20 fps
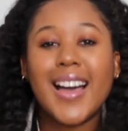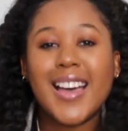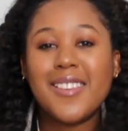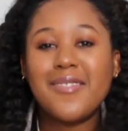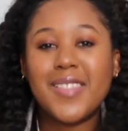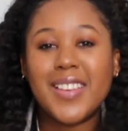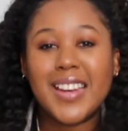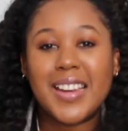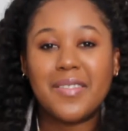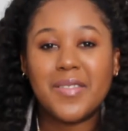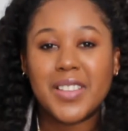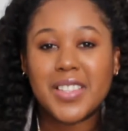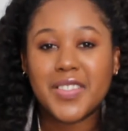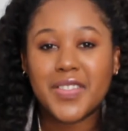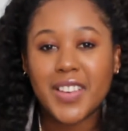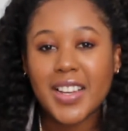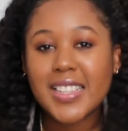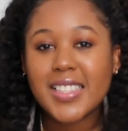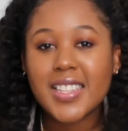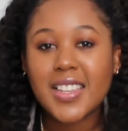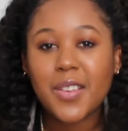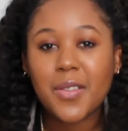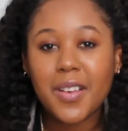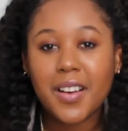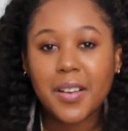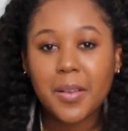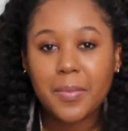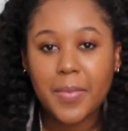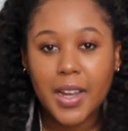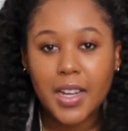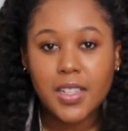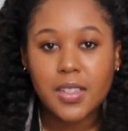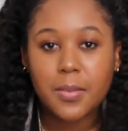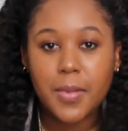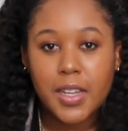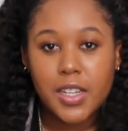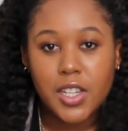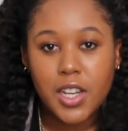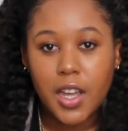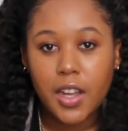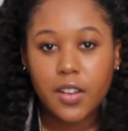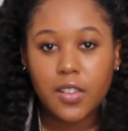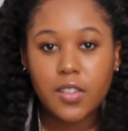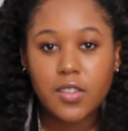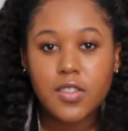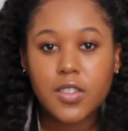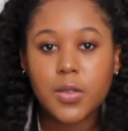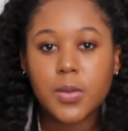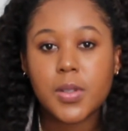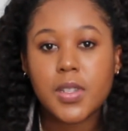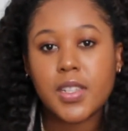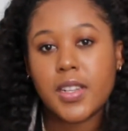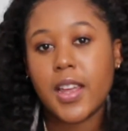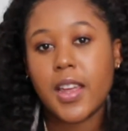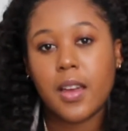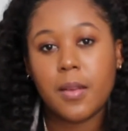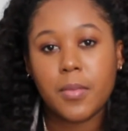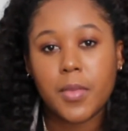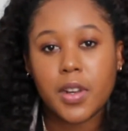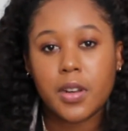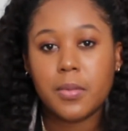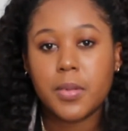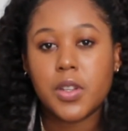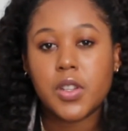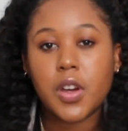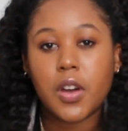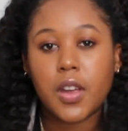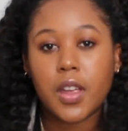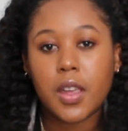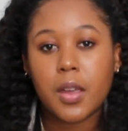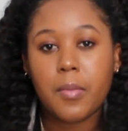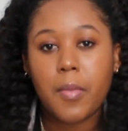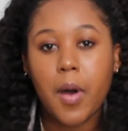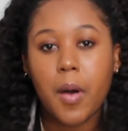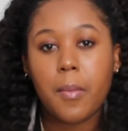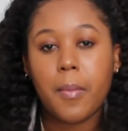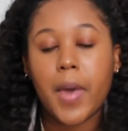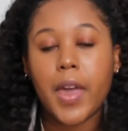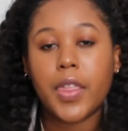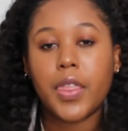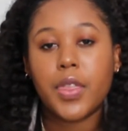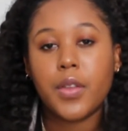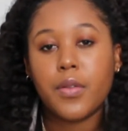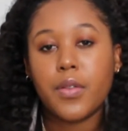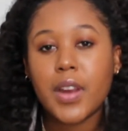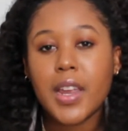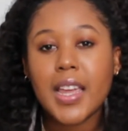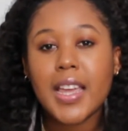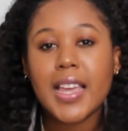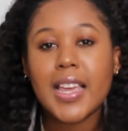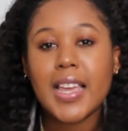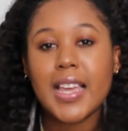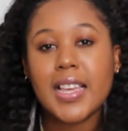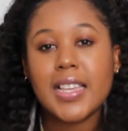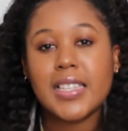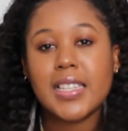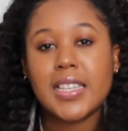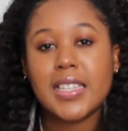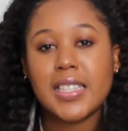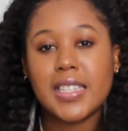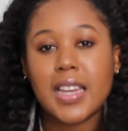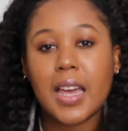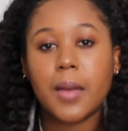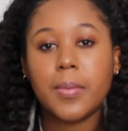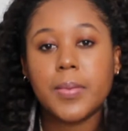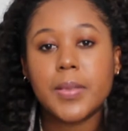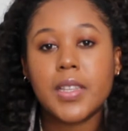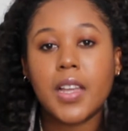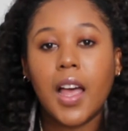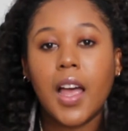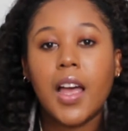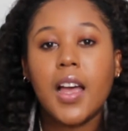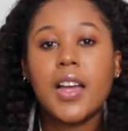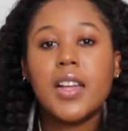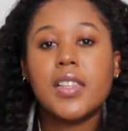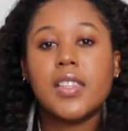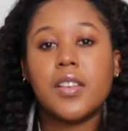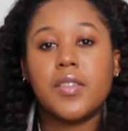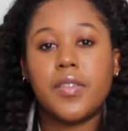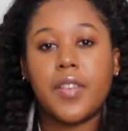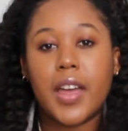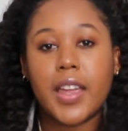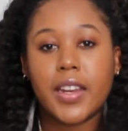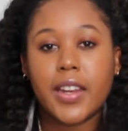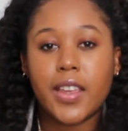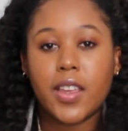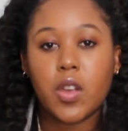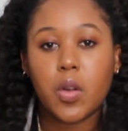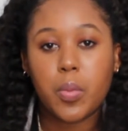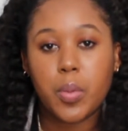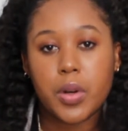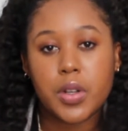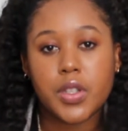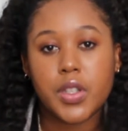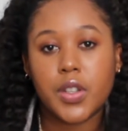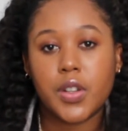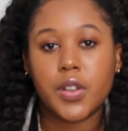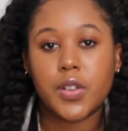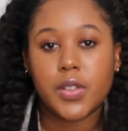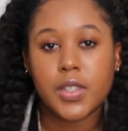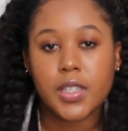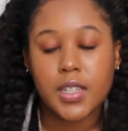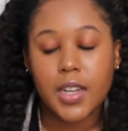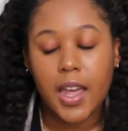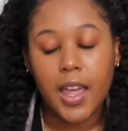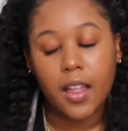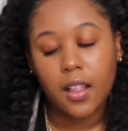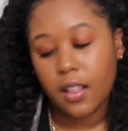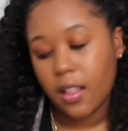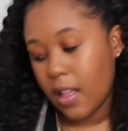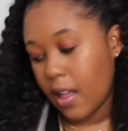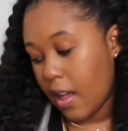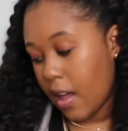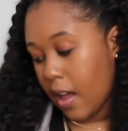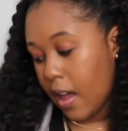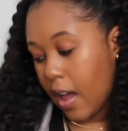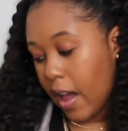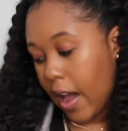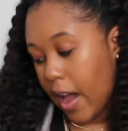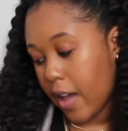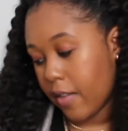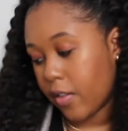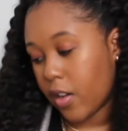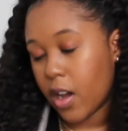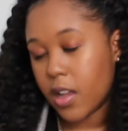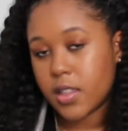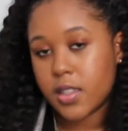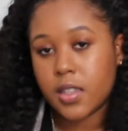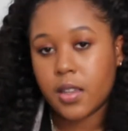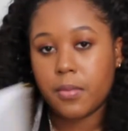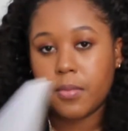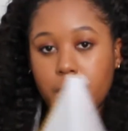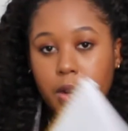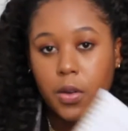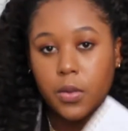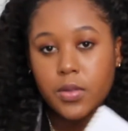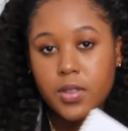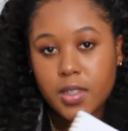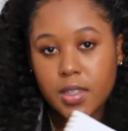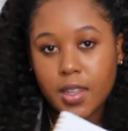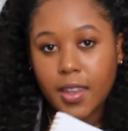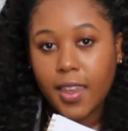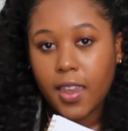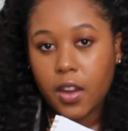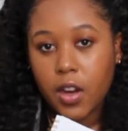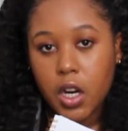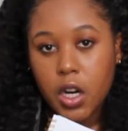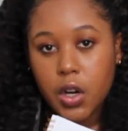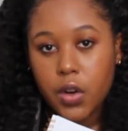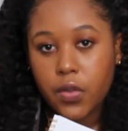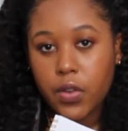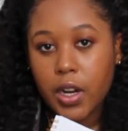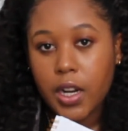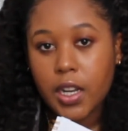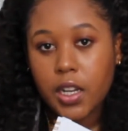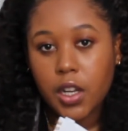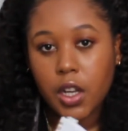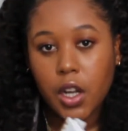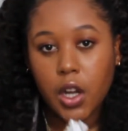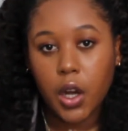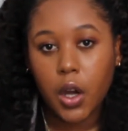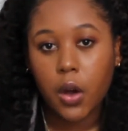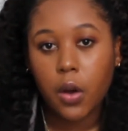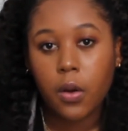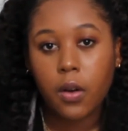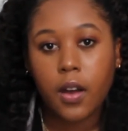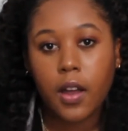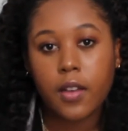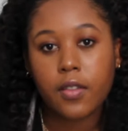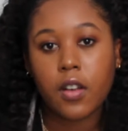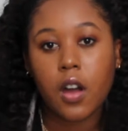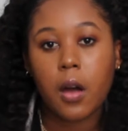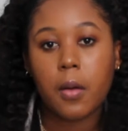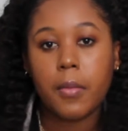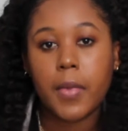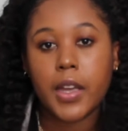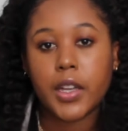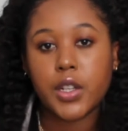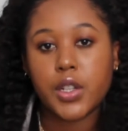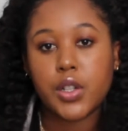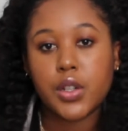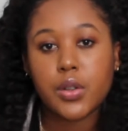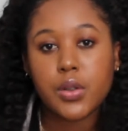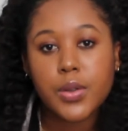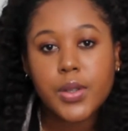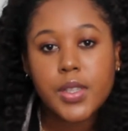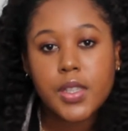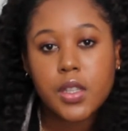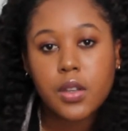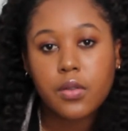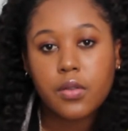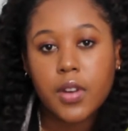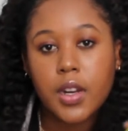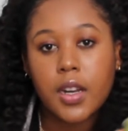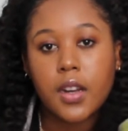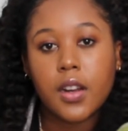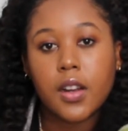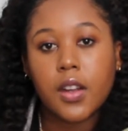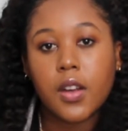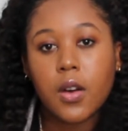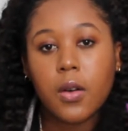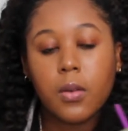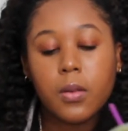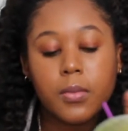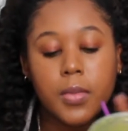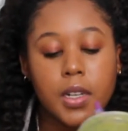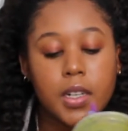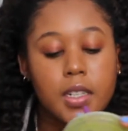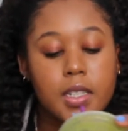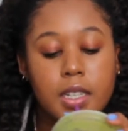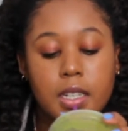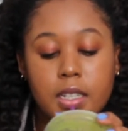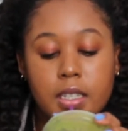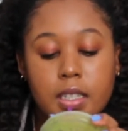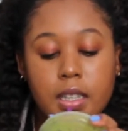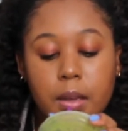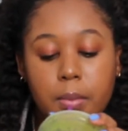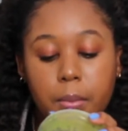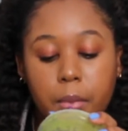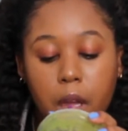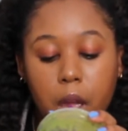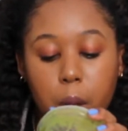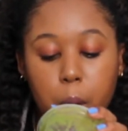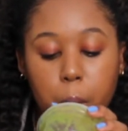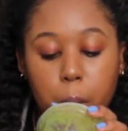Hi, my name is Fadzi. Welcome back to my channel. So today I'm going to be talking about my three easy steps to finding your personal style. I've got some notes here ready to go. I've got my juice ready to go. I'm going to take a sip.